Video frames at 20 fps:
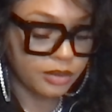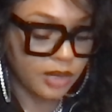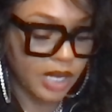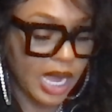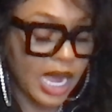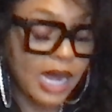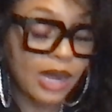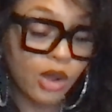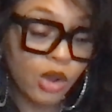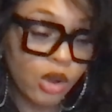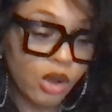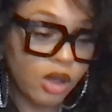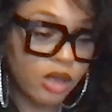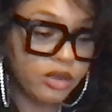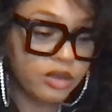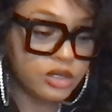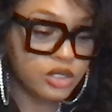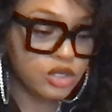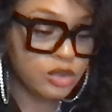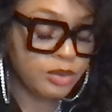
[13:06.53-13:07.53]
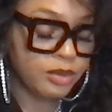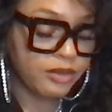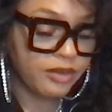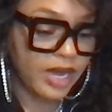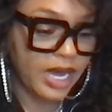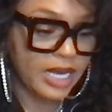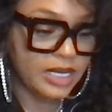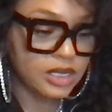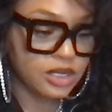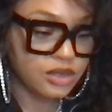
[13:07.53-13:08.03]
I call the
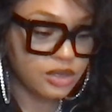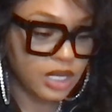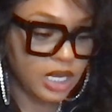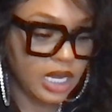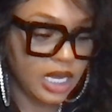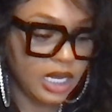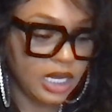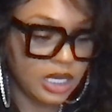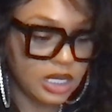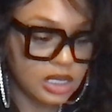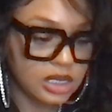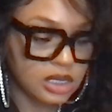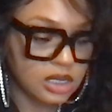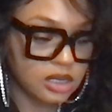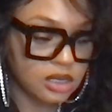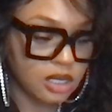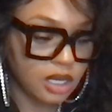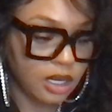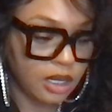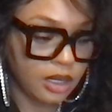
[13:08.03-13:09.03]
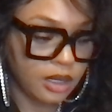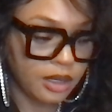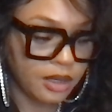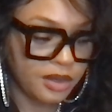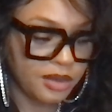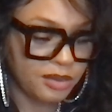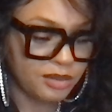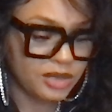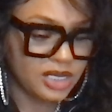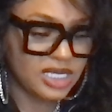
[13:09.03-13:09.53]
supervisor again,
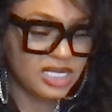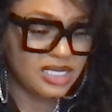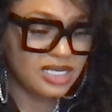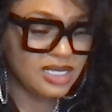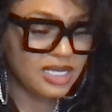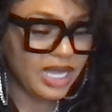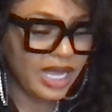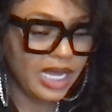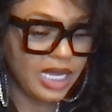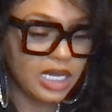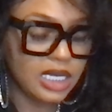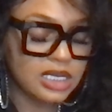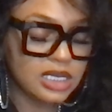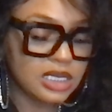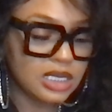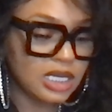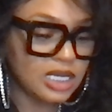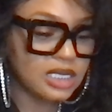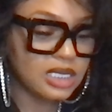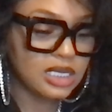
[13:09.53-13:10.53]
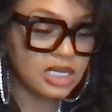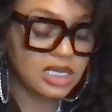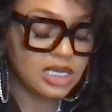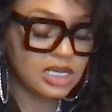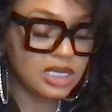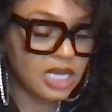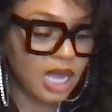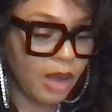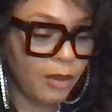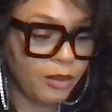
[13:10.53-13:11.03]
just to like, cause it's
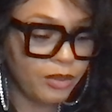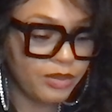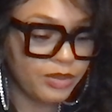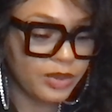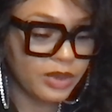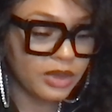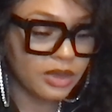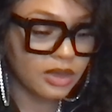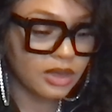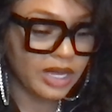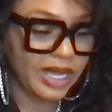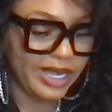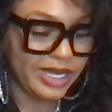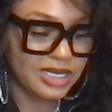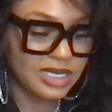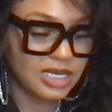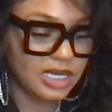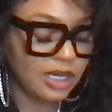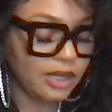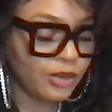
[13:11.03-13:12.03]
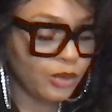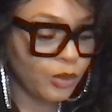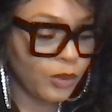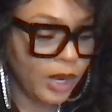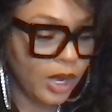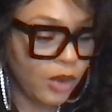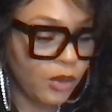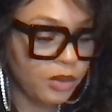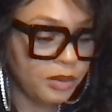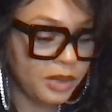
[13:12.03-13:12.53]
just not like sitting
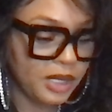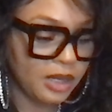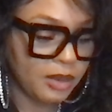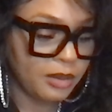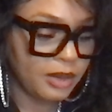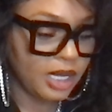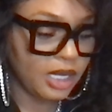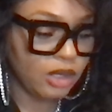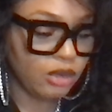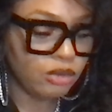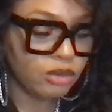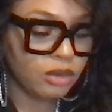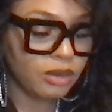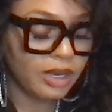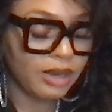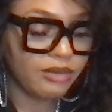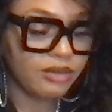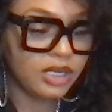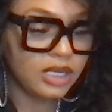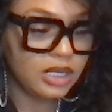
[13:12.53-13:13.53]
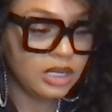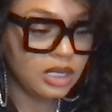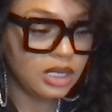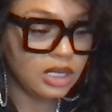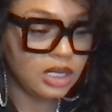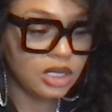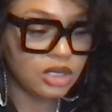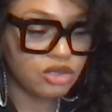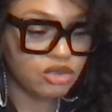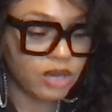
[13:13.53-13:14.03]
well with me. I'm like, you know, I really
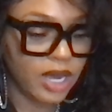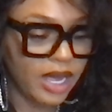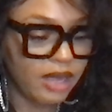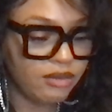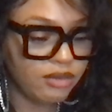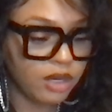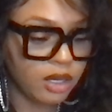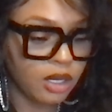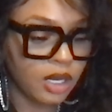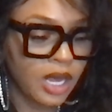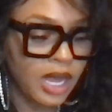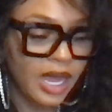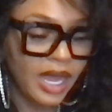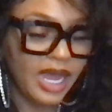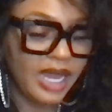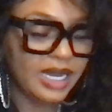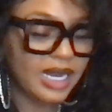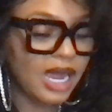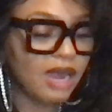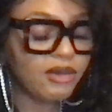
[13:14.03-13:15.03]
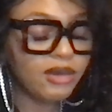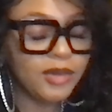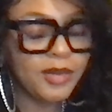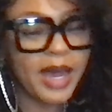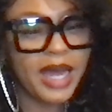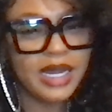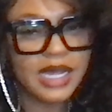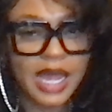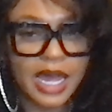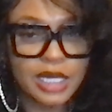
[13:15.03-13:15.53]
think your driver, and
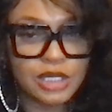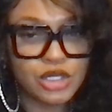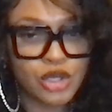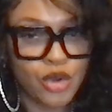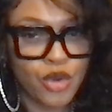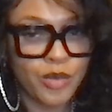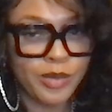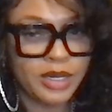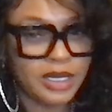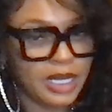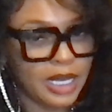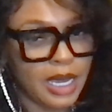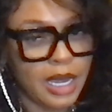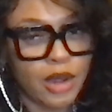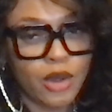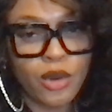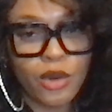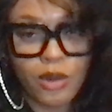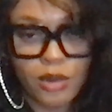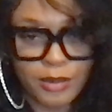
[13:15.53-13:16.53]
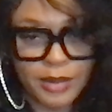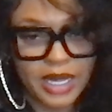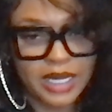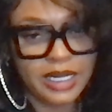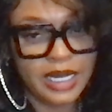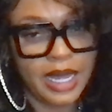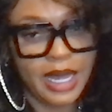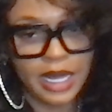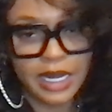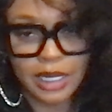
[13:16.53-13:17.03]
everybody had told me, like, I called my
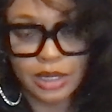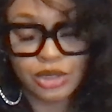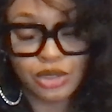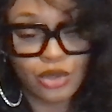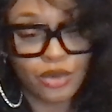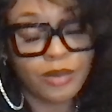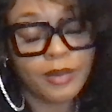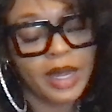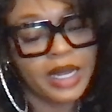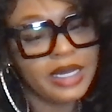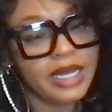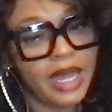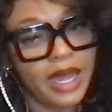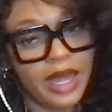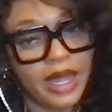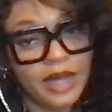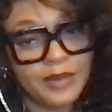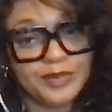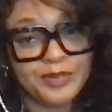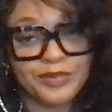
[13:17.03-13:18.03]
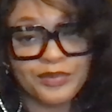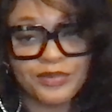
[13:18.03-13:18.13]
dad, I told my dad,